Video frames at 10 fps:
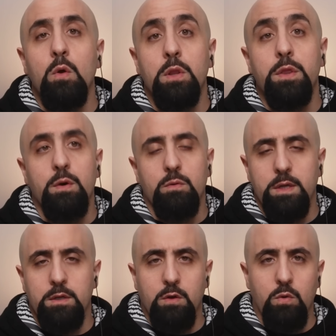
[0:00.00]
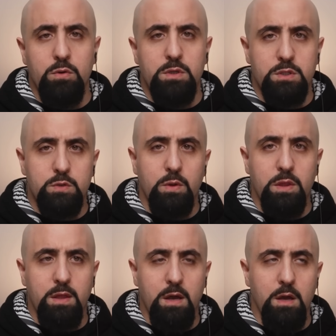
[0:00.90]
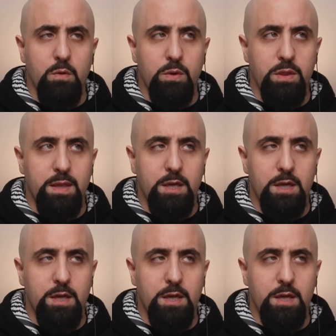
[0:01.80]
although in accordance with the